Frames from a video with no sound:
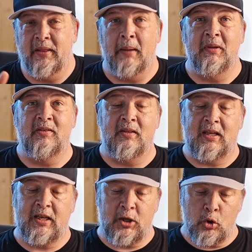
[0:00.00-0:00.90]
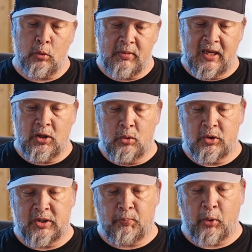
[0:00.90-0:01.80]
That means the cube that you
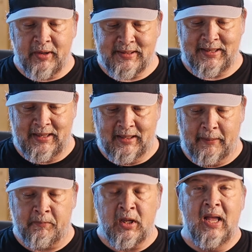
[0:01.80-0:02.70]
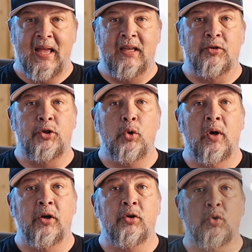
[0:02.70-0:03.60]
print in is two
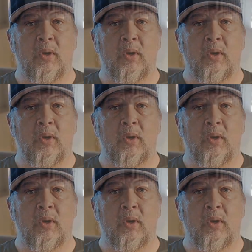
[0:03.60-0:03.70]
hundred